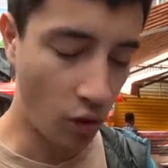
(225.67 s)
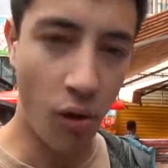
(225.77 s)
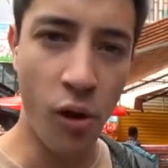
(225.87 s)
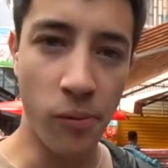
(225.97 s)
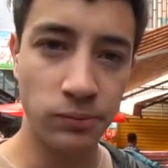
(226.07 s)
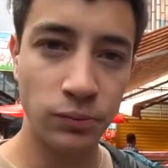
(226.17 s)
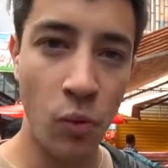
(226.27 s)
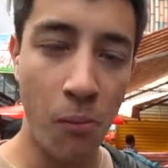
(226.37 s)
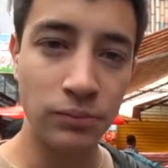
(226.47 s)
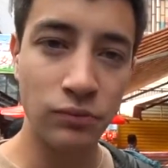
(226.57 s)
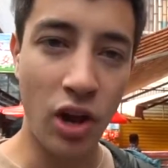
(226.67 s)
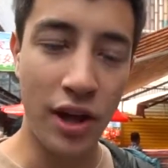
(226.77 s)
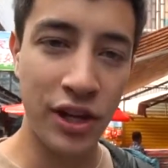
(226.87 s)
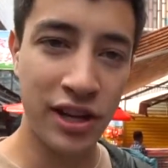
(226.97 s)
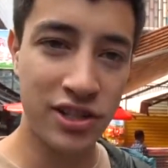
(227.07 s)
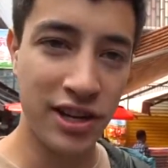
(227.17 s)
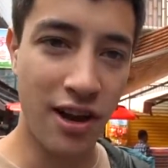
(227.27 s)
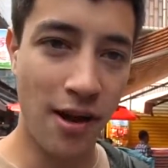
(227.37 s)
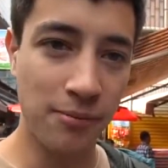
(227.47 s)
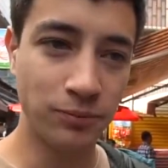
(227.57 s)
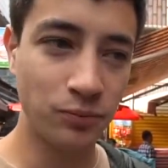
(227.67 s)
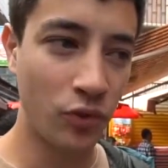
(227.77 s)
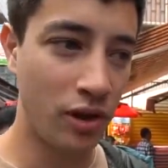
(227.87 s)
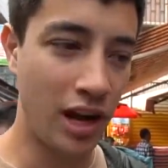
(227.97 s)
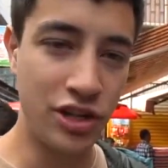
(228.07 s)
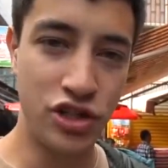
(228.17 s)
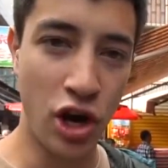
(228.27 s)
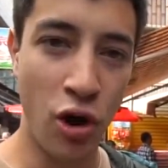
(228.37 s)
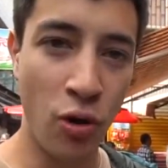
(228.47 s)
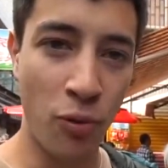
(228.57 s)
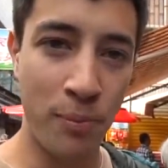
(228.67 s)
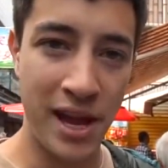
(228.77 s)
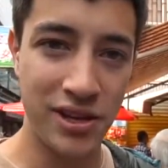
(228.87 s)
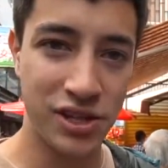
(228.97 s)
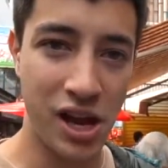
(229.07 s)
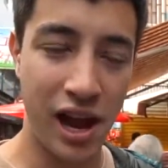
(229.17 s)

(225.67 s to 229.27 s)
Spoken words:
Oh, I think it's like a dough base.